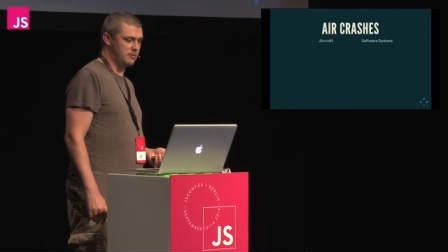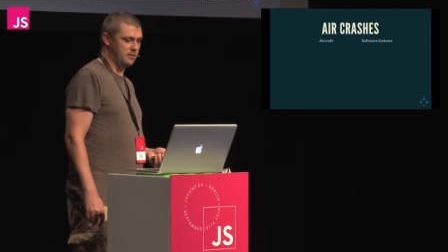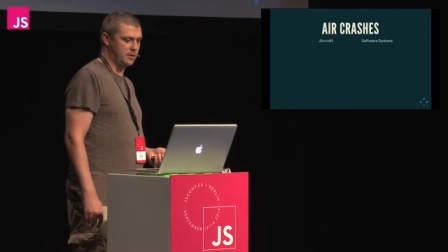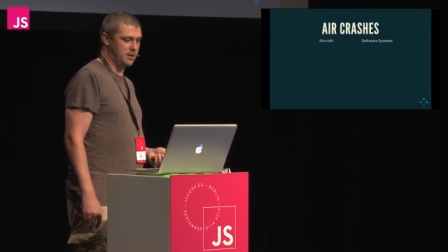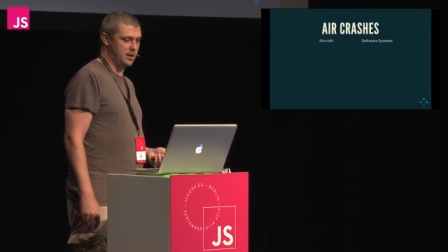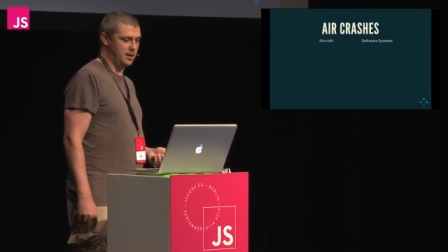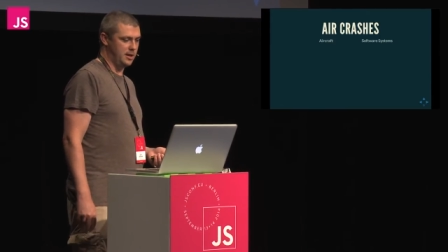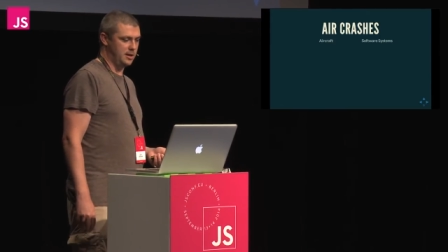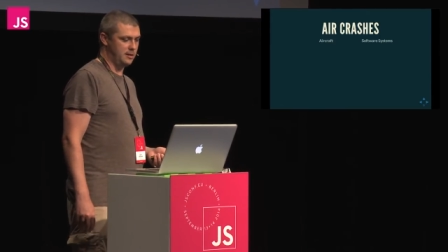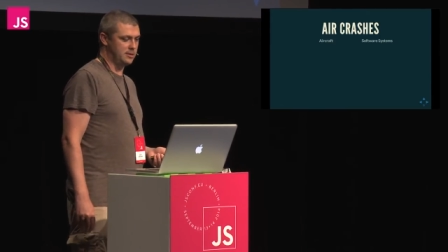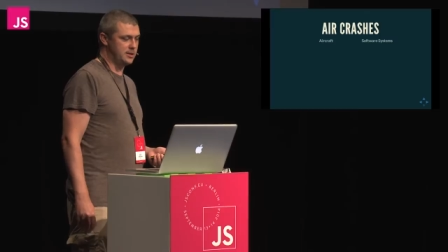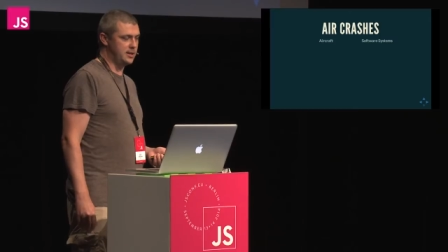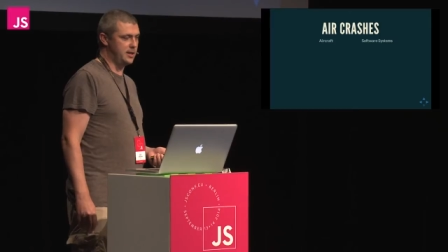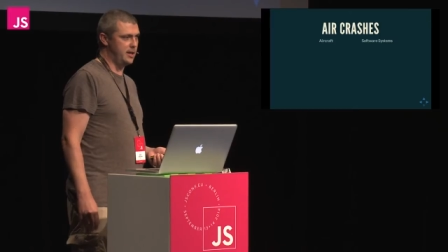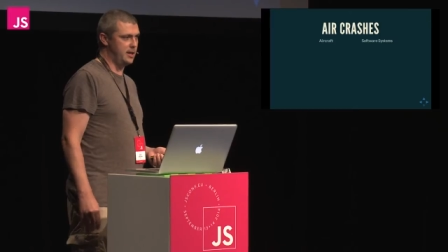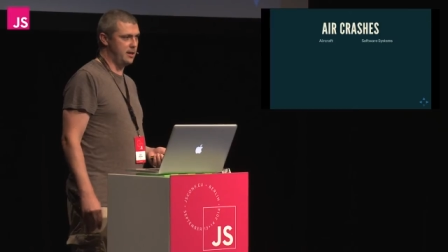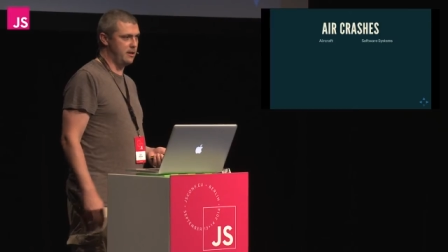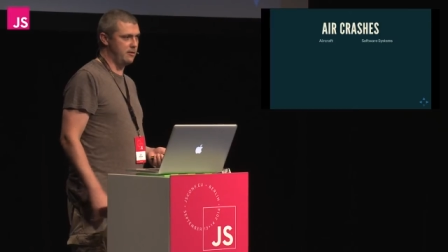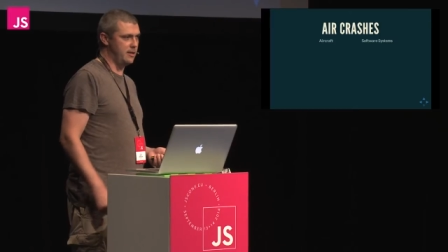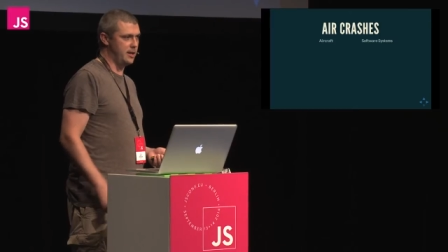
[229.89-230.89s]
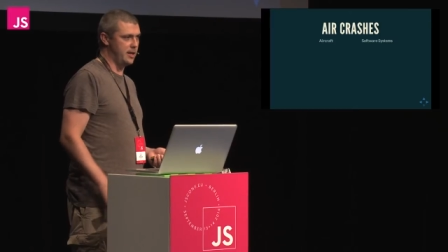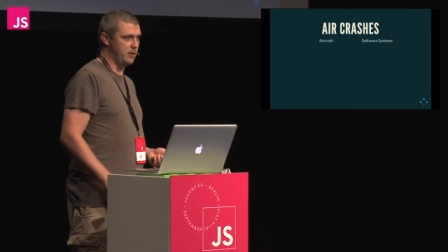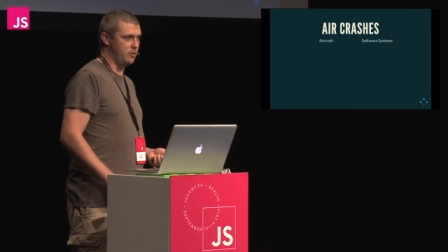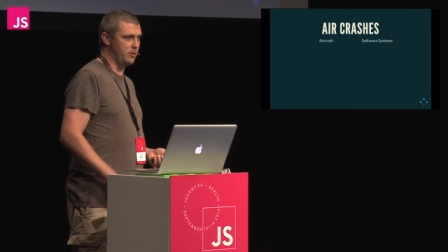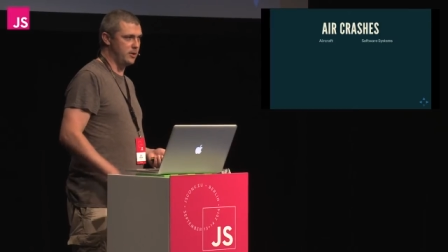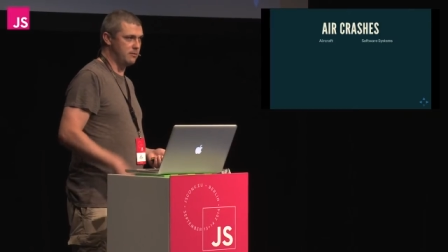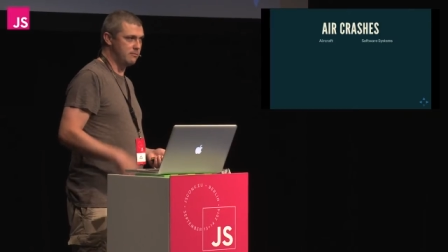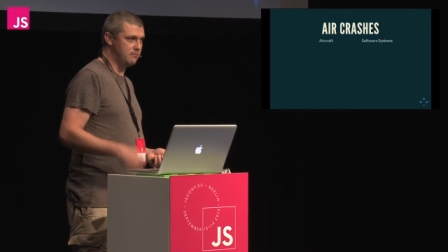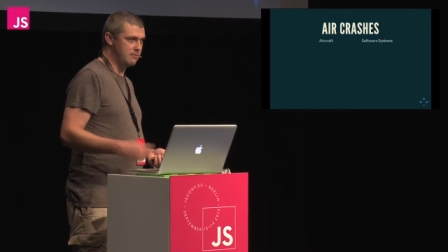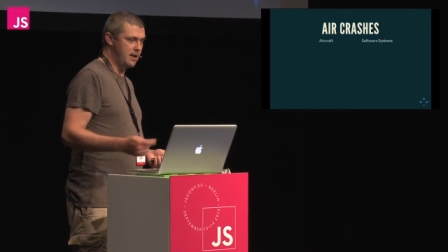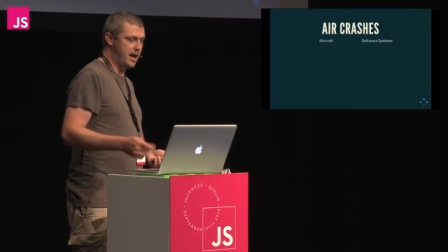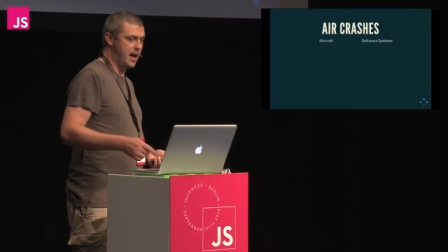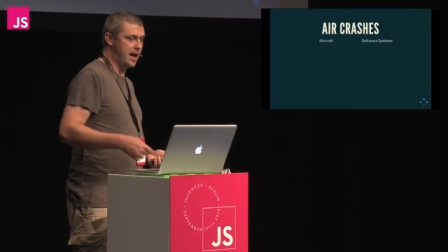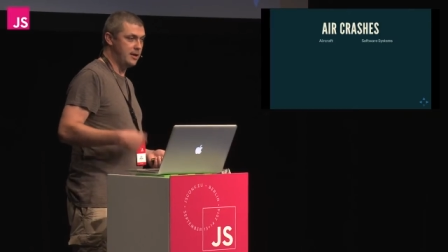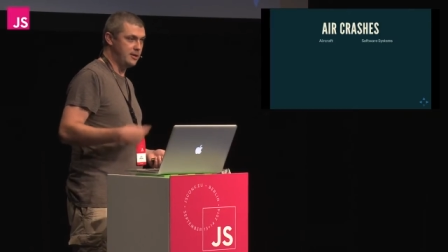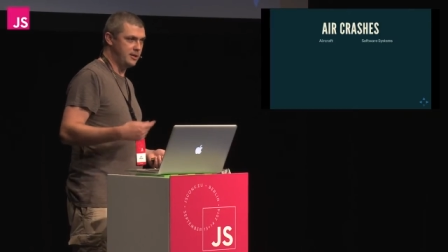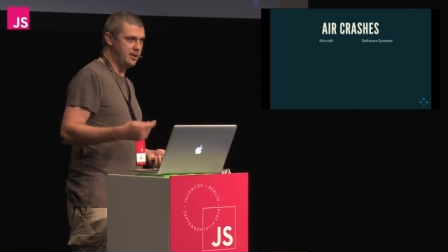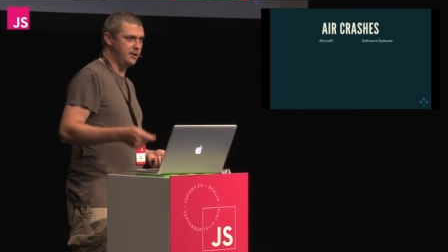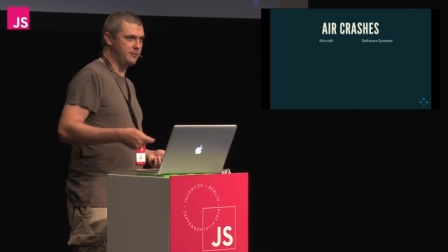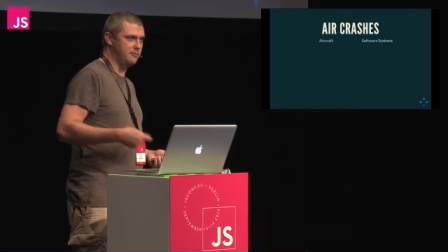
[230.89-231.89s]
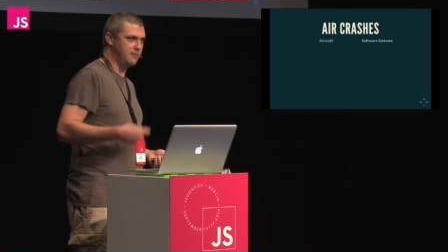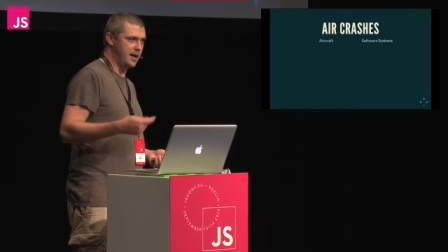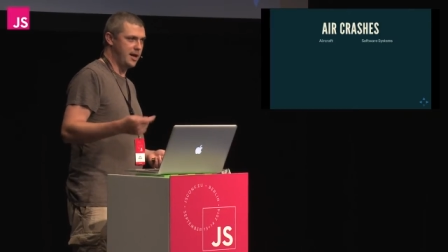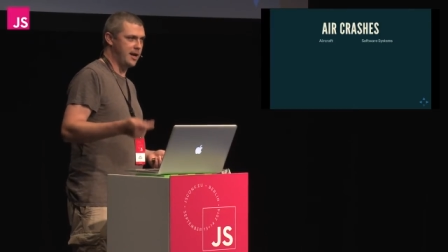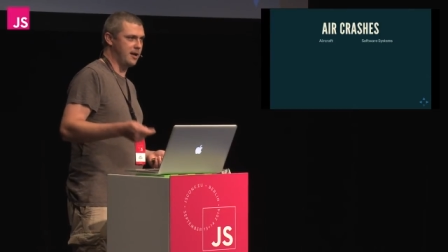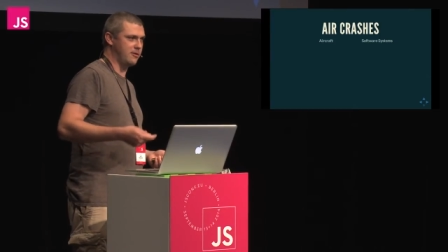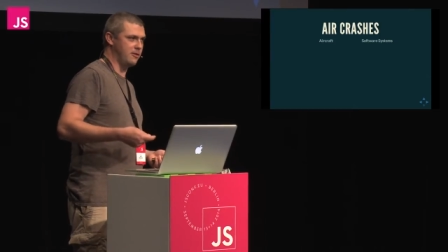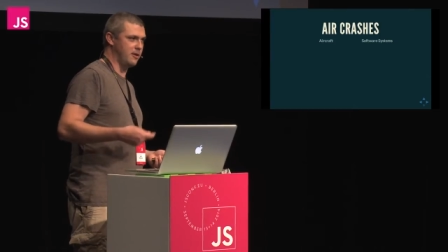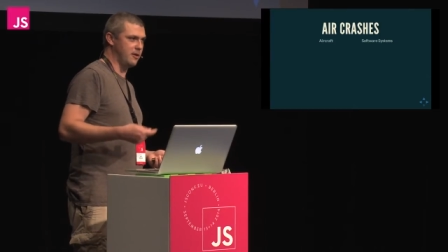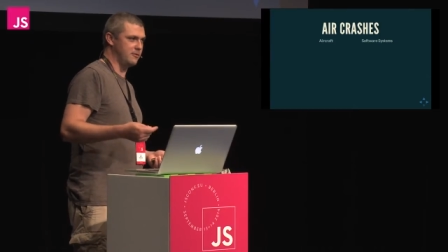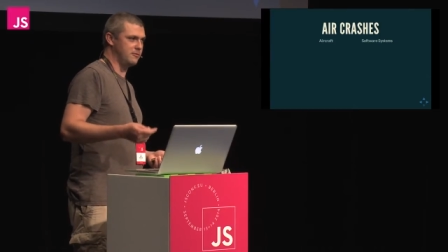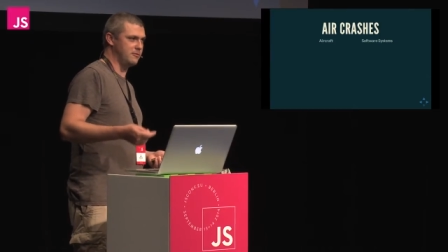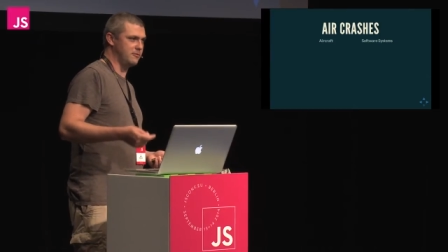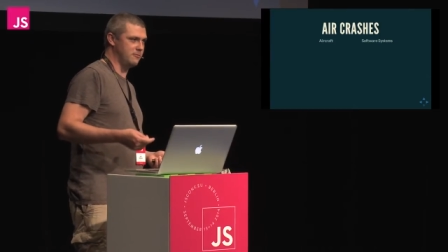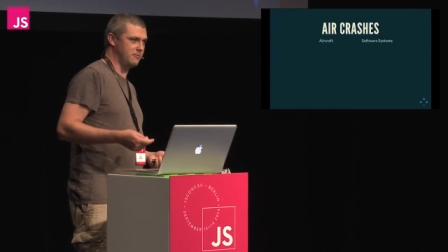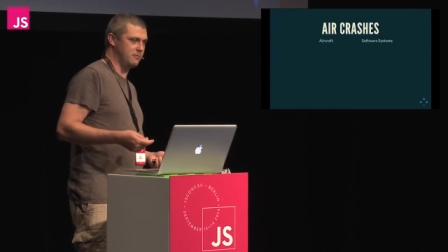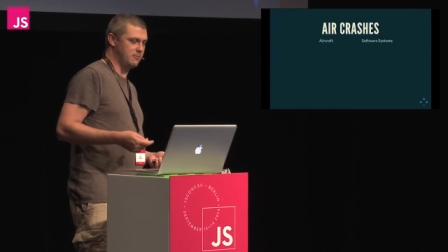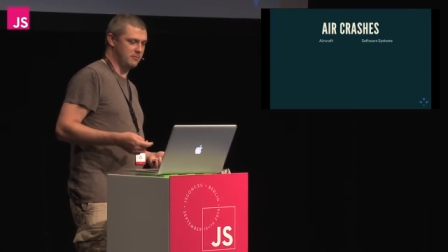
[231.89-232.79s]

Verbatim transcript: the CEO there would hand you aircraft